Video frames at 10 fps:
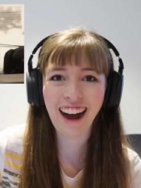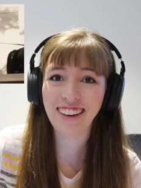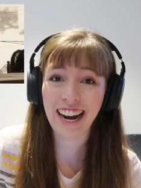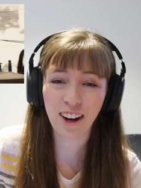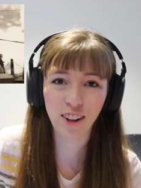I'm
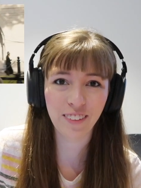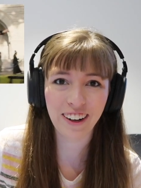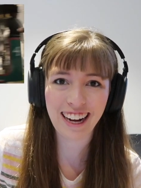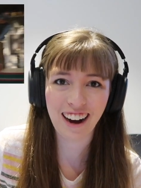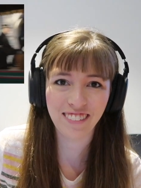getting Oliver
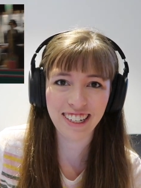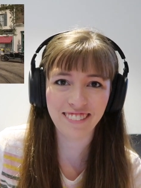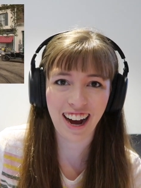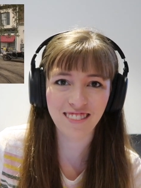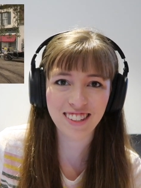and Company
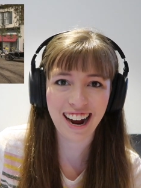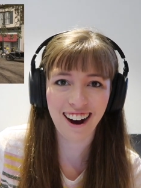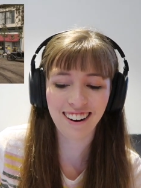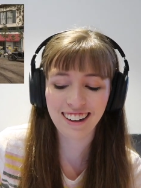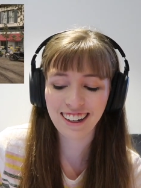vibes
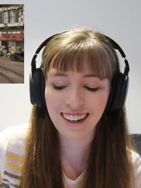now.